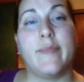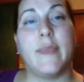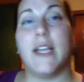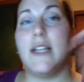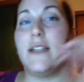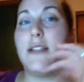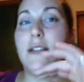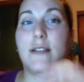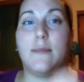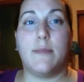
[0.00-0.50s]

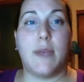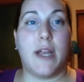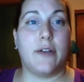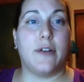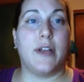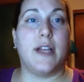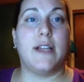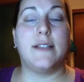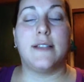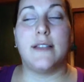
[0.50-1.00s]
It doesn't
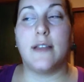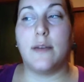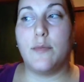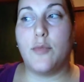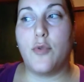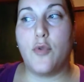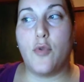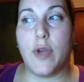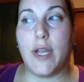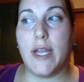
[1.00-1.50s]
matter. At
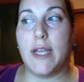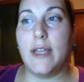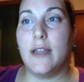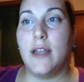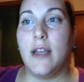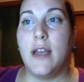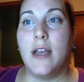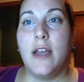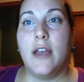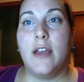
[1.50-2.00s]
some point,
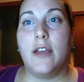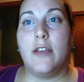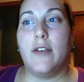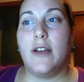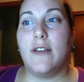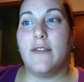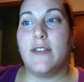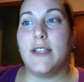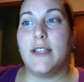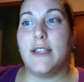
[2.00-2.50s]
you
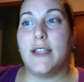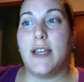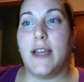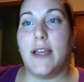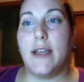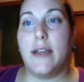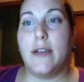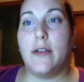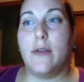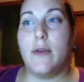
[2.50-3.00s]
have to
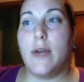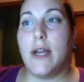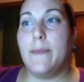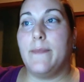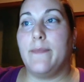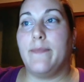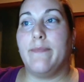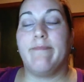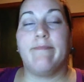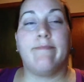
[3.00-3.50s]
say, you know what?